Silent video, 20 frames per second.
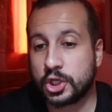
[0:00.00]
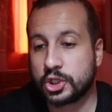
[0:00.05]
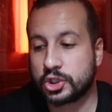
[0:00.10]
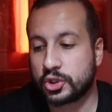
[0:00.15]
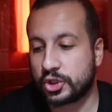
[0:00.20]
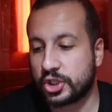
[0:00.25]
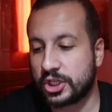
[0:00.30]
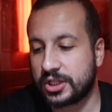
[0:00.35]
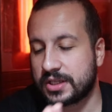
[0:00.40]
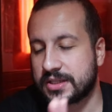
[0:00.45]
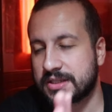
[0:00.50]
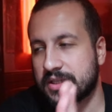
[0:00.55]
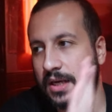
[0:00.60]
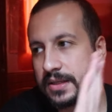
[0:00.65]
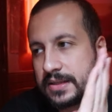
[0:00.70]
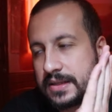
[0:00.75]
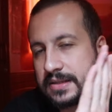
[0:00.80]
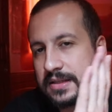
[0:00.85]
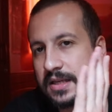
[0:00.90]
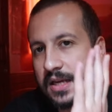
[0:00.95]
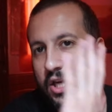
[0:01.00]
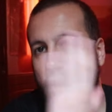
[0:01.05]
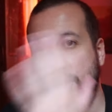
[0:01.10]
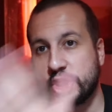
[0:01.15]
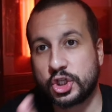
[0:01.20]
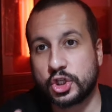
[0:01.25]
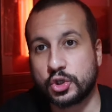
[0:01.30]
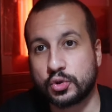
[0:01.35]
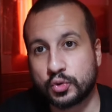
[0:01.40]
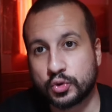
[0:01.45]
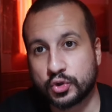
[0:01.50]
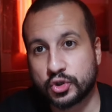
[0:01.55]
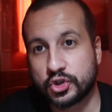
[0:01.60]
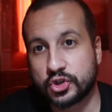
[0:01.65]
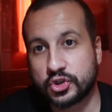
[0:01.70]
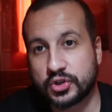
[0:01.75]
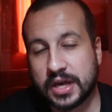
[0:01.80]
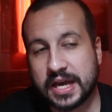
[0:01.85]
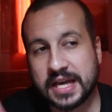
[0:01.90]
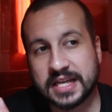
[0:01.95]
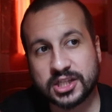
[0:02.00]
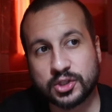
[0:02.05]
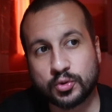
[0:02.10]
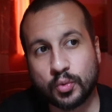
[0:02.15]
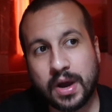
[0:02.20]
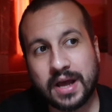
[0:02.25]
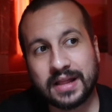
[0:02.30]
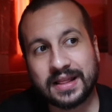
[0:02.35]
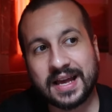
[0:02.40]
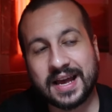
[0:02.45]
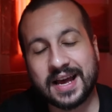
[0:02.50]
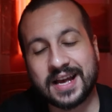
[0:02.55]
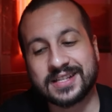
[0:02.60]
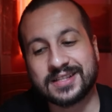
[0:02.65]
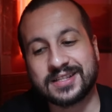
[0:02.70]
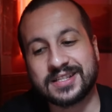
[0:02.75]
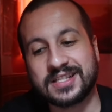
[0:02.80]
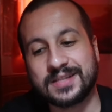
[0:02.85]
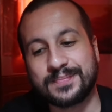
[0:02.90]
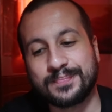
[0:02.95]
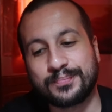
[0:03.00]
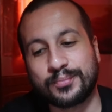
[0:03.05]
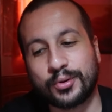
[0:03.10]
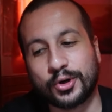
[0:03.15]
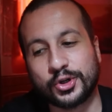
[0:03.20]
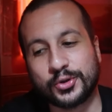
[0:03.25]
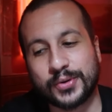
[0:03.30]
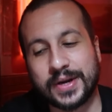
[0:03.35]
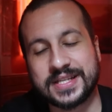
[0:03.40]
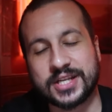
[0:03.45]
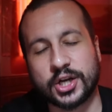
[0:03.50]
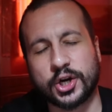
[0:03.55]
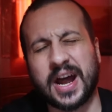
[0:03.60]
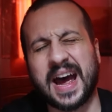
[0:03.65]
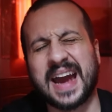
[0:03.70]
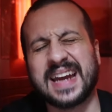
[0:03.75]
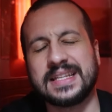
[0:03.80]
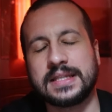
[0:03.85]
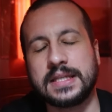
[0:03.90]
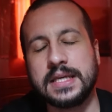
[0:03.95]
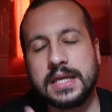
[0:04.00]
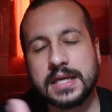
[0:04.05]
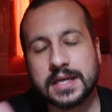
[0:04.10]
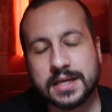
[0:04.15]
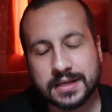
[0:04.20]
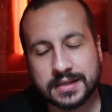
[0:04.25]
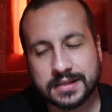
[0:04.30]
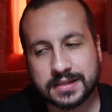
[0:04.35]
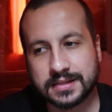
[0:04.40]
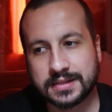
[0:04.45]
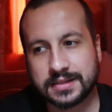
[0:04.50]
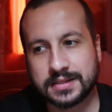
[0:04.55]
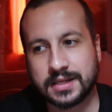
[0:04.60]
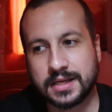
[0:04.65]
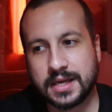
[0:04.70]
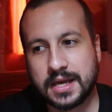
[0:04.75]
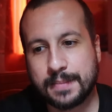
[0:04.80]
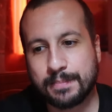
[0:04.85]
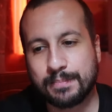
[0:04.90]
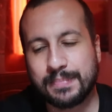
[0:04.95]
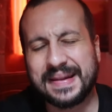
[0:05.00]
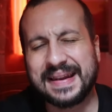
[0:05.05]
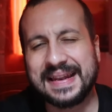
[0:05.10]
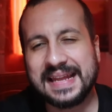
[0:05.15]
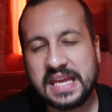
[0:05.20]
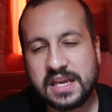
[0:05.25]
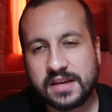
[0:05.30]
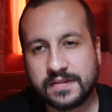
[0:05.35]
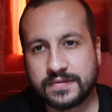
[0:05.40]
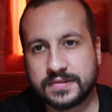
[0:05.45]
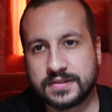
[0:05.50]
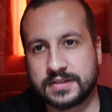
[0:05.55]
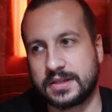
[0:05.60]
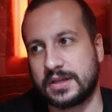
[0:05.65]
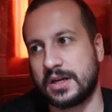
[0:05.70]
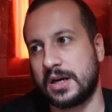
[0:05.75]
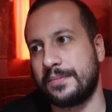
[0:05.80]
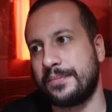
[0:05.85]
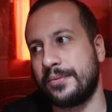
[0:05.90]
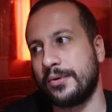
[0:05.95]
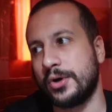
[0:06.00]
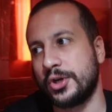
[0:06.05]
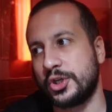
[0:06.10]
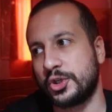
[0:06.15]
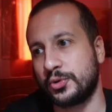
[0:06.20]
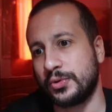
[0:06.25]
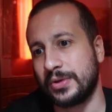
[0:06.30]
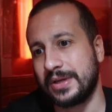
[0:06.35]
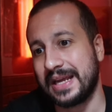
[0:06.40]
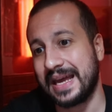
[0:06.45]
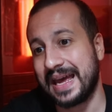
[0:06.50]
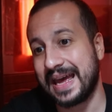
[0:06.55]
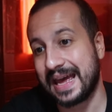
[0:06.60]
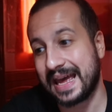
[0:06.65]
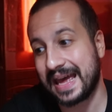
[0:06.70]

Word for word: So she discusses the issues as well as portrays her ideas, beliefs in her poetry,